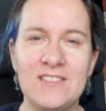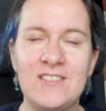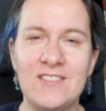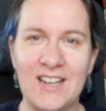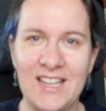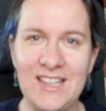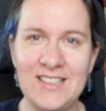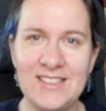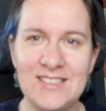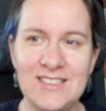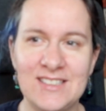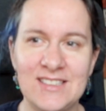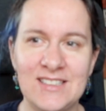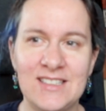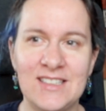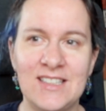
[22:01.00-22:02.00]
great
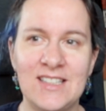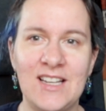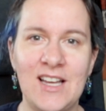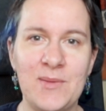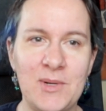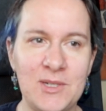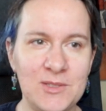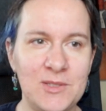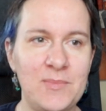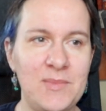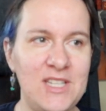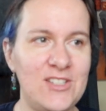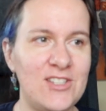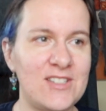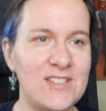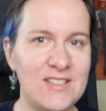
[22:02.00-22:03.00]
about
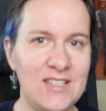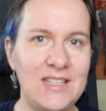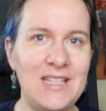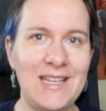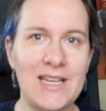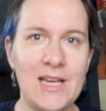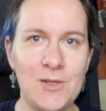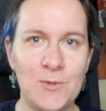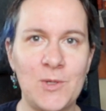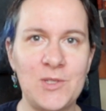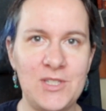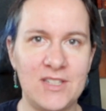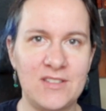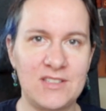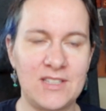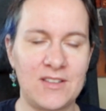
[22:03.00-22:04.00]
me just sitting and
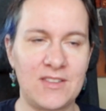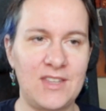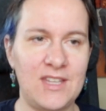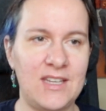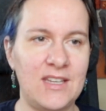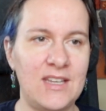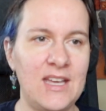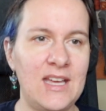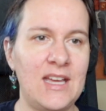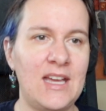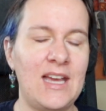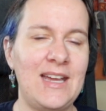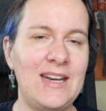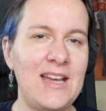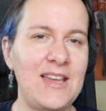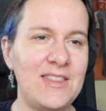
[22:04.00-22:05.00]
watching something.
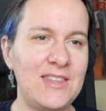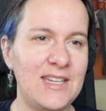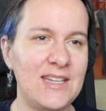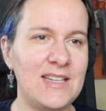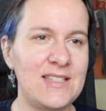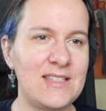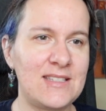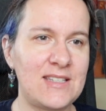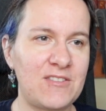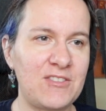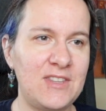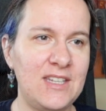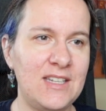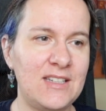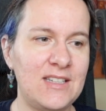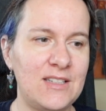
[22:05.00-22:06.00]
And I think it's
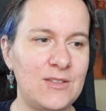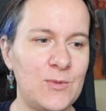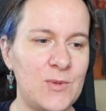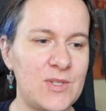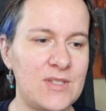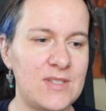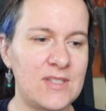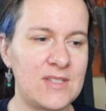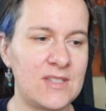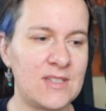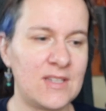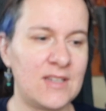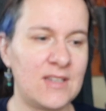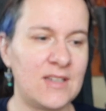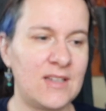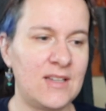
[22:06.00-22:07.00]
something that was
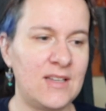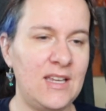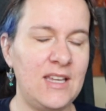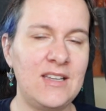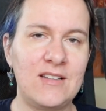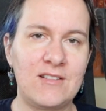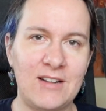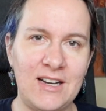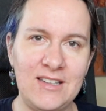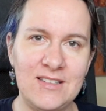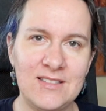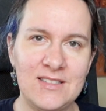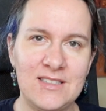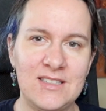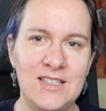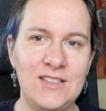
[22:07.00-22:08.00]

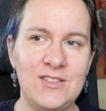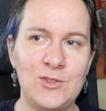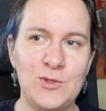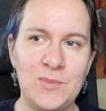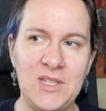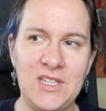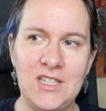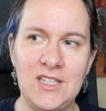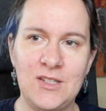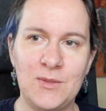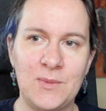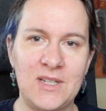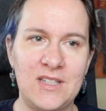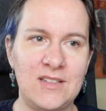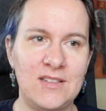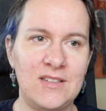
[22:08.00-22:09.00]
ingrained into me
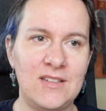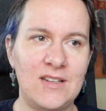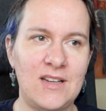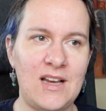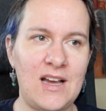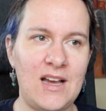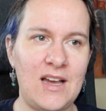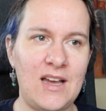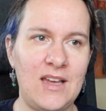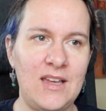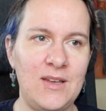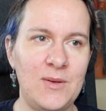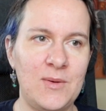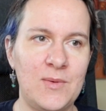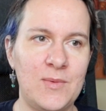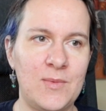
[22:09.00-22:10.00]
when
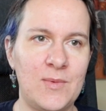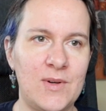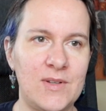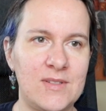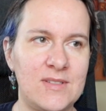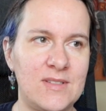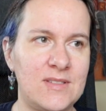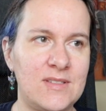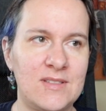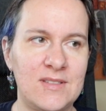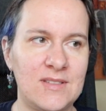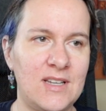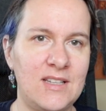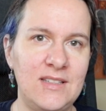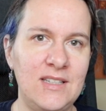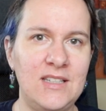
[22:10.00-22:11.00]
I was
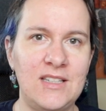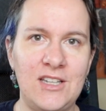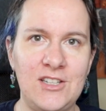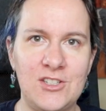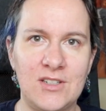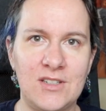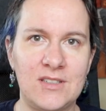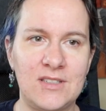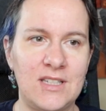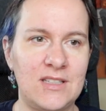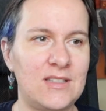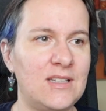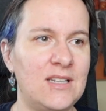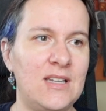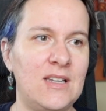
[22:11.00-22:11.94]
a teenager, that,